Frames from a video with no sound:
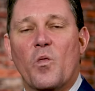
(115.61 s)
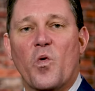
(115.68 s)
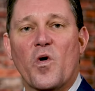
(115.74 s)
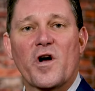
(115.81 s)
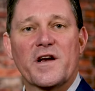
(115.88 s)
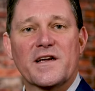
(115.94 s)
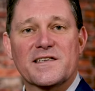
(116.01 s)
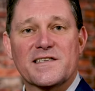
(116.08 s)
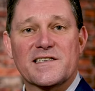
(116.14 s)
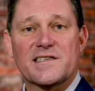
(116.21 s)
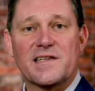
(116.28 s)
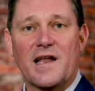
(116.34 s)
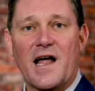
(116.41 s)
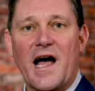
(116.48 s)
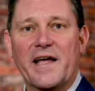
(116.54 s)
we're going to
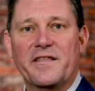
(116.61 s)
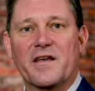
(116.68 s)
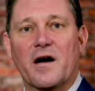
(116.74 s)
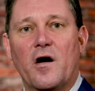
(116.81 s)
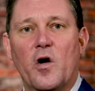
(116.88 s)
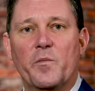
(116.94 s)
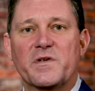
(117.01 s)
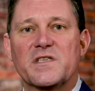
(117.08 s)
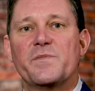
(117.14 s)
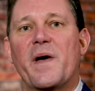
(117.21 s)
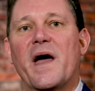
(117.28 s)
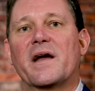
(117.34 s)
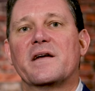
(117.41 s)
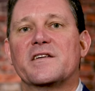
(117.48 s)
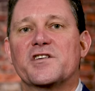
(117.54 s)
slide the home
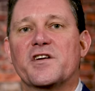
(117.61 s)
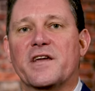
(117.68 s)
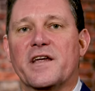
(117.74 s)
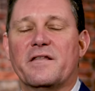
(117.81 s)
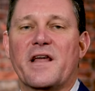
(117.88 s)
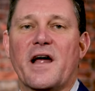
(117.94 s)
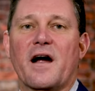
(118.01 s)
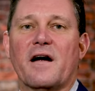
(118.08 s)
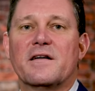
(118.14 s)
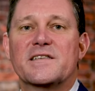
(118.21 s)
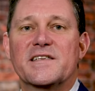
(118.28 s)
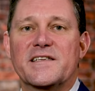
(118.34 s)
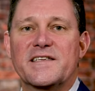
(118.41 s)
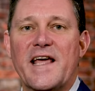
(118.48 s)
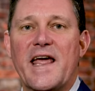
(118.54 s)
inspection in there
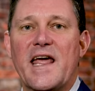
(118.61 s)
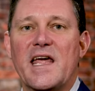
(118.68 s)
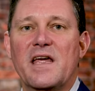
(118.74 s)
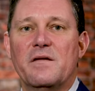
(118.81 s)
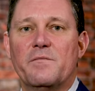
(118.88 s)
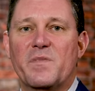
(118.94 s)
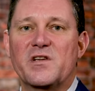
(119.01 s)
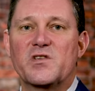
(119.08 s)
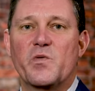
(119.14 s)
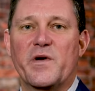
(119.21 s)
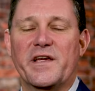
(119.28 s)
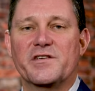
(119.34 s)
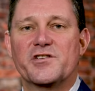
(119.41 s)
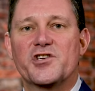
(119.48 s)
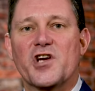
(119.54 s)
today
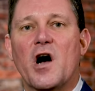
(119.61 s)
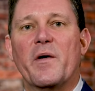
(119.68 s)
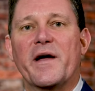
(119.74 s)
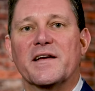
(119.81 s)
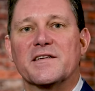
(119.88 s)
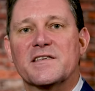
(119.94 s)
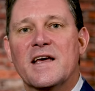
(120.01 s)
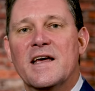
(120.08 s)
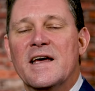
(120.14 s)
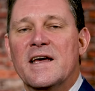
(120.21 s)
between showings.